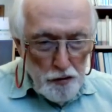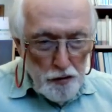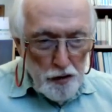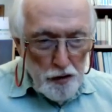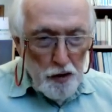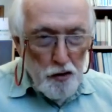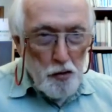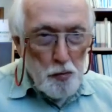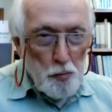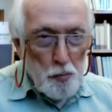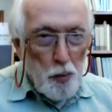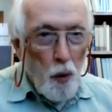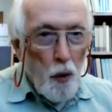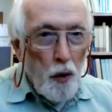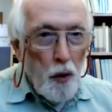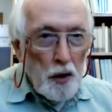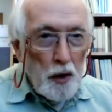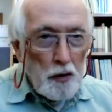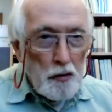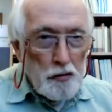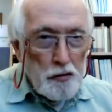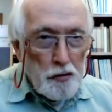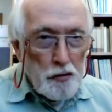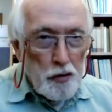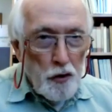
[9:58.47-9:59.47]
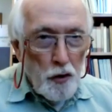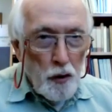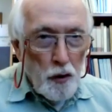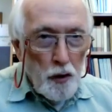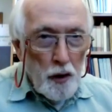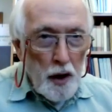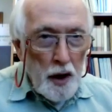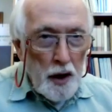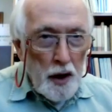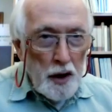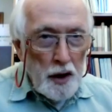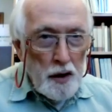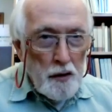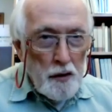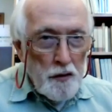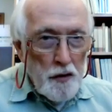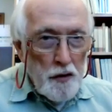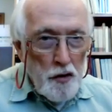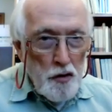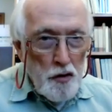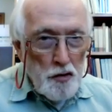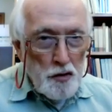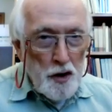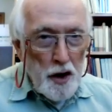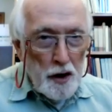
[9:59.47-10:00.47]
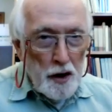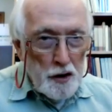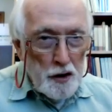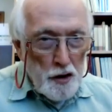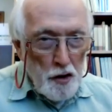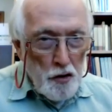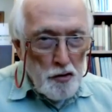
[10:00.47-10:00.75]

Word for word: fixed point for any of these TeX